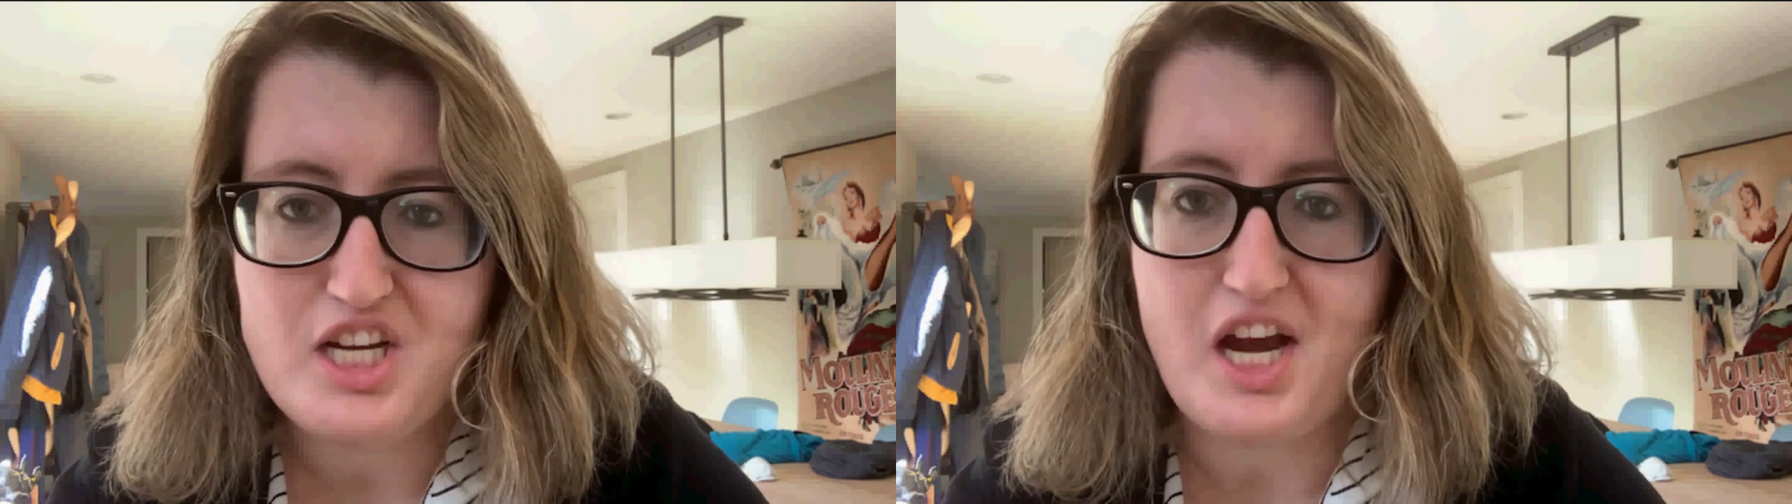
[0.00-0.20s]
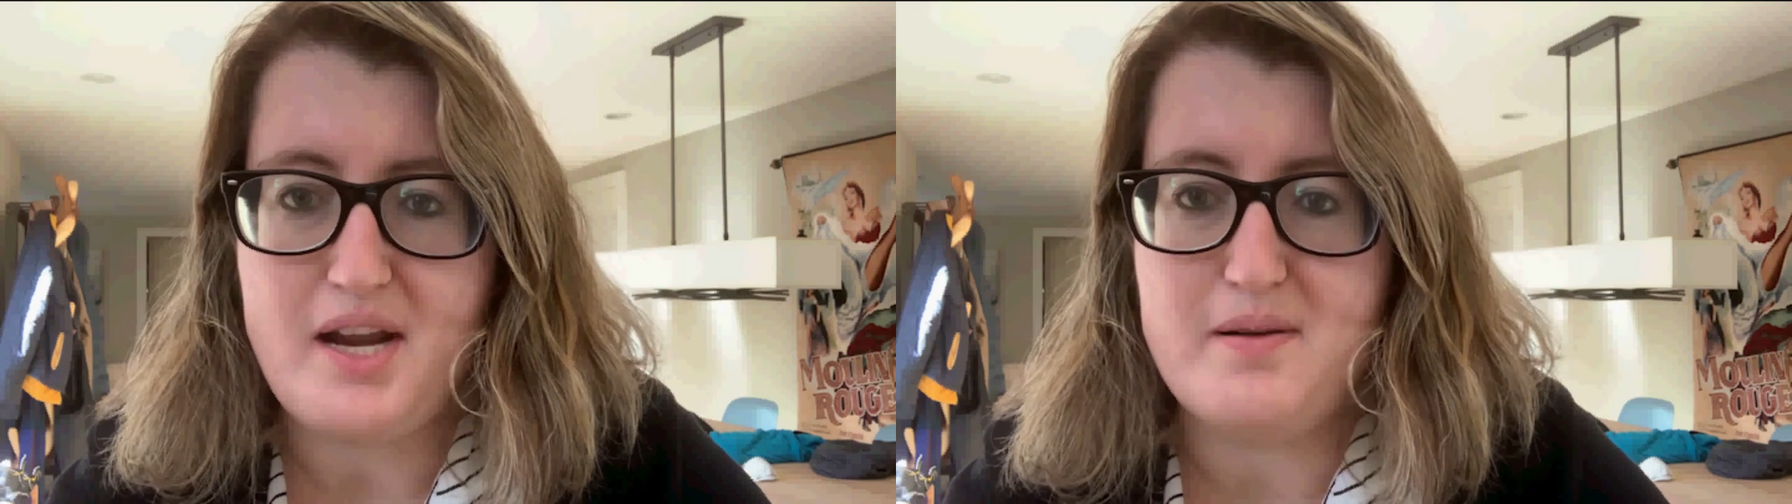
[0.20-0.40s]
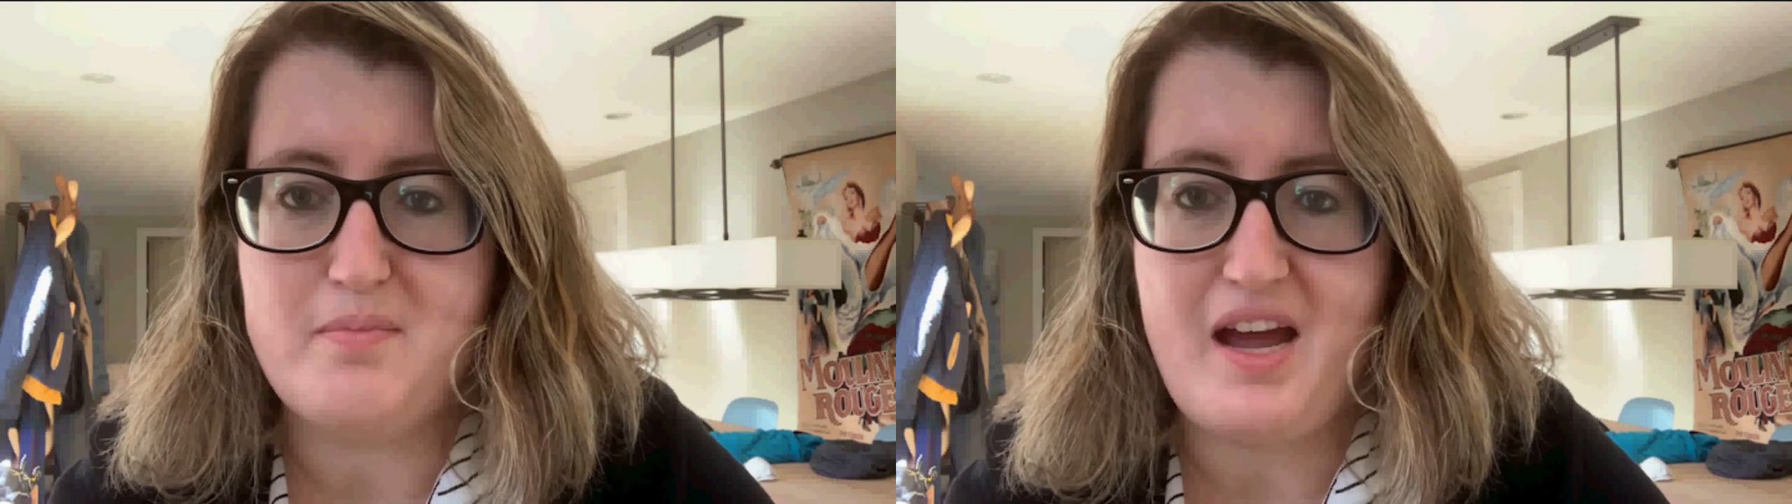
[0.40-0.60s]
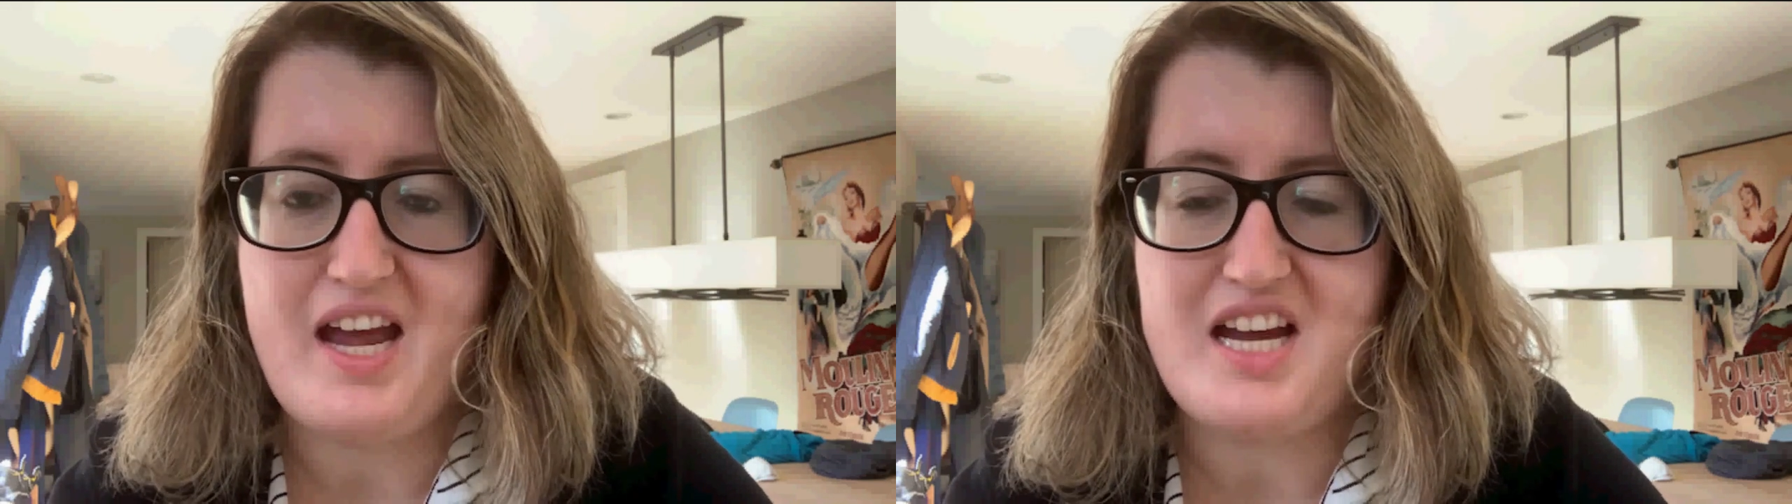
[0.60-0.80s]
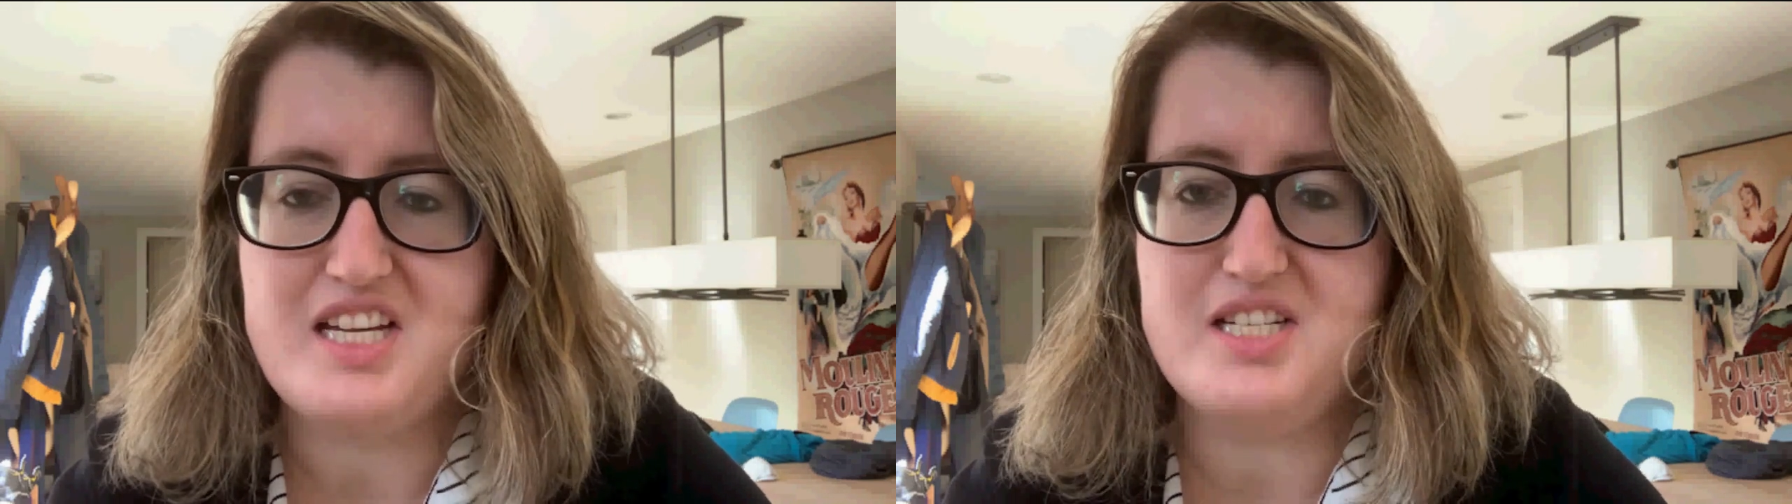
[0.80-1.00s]
guided by
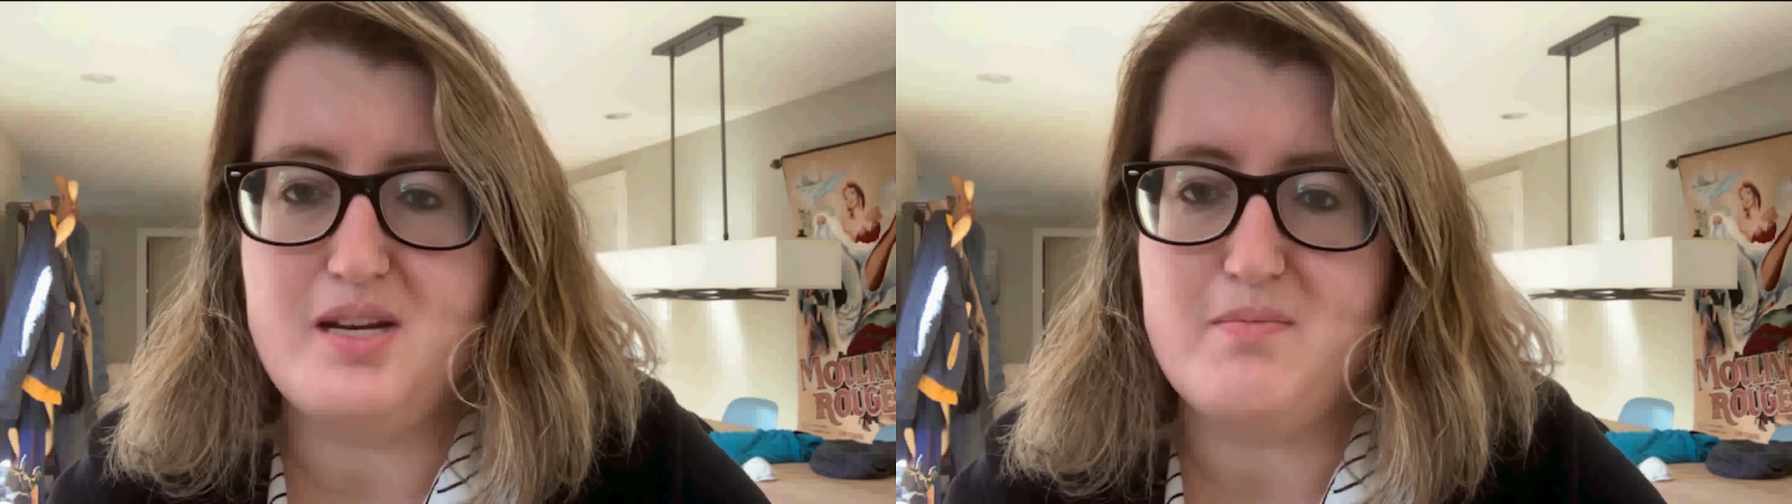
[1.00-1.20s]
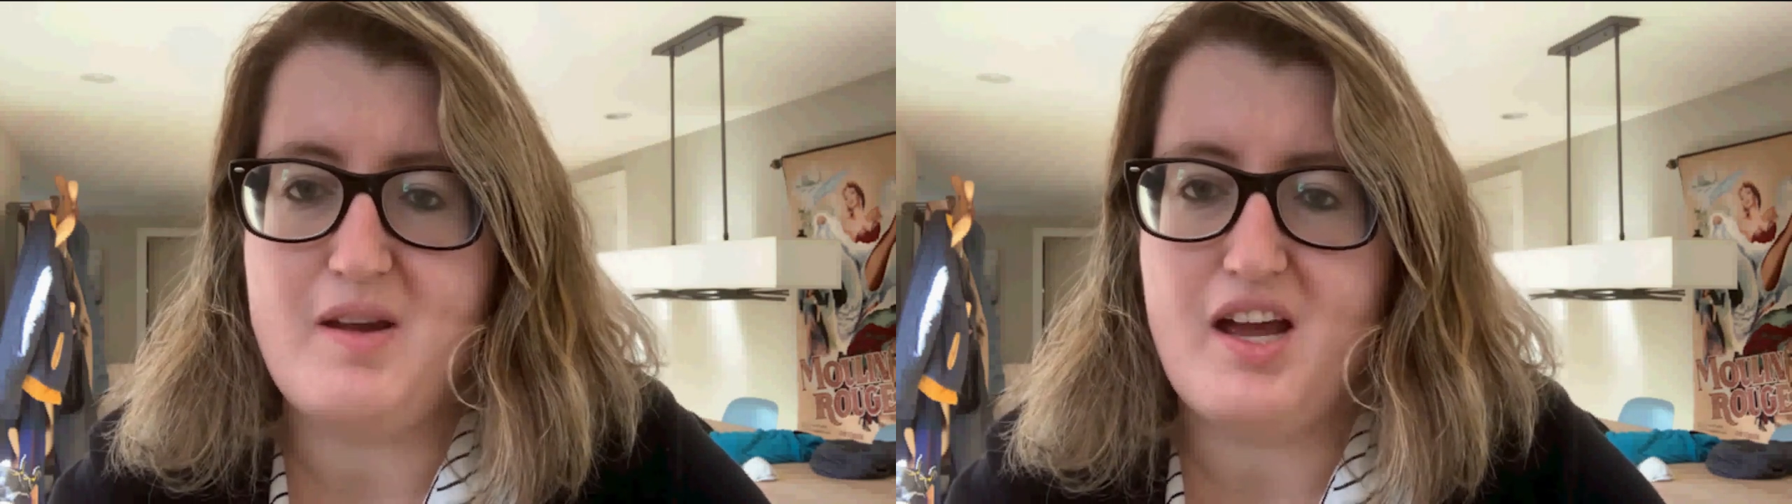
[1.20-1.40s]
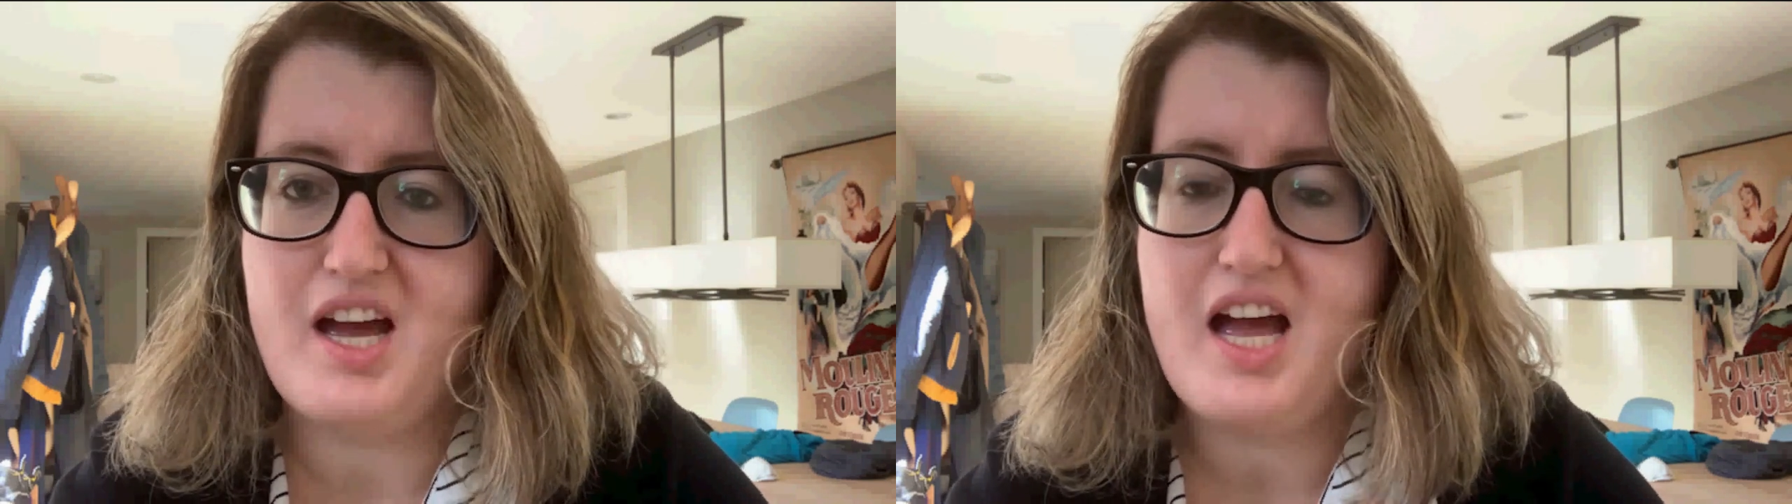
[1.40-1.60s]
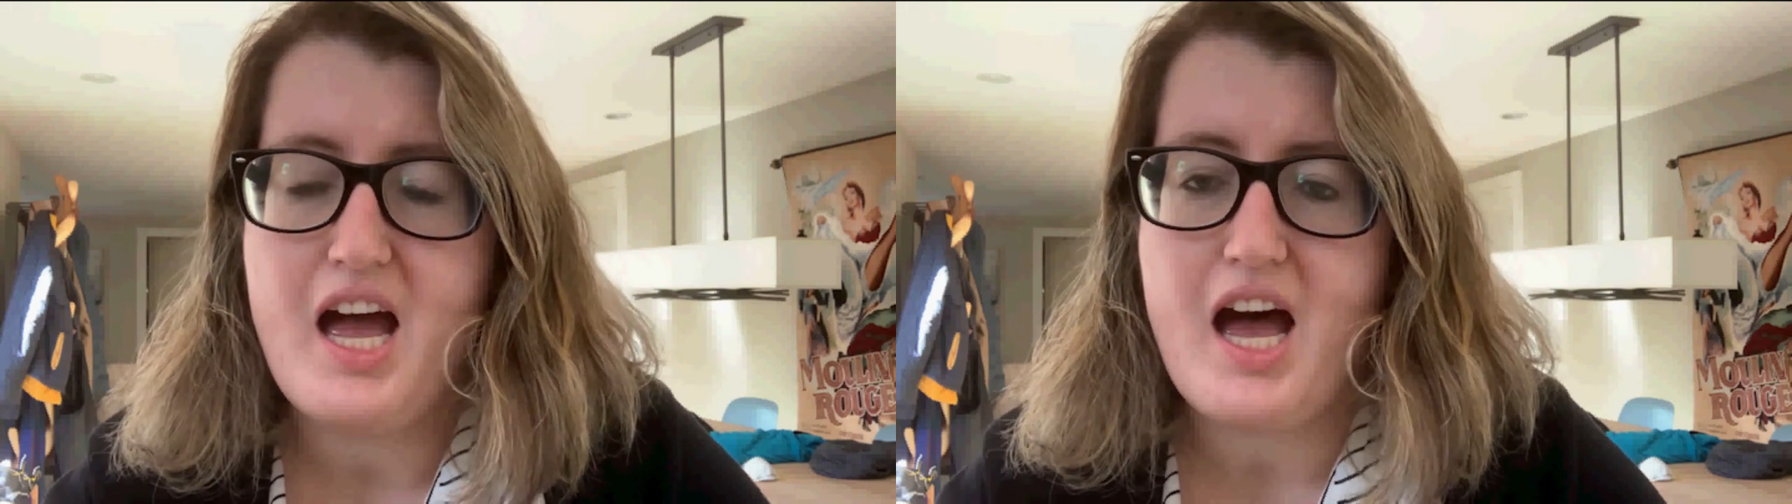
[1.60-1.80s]
academia.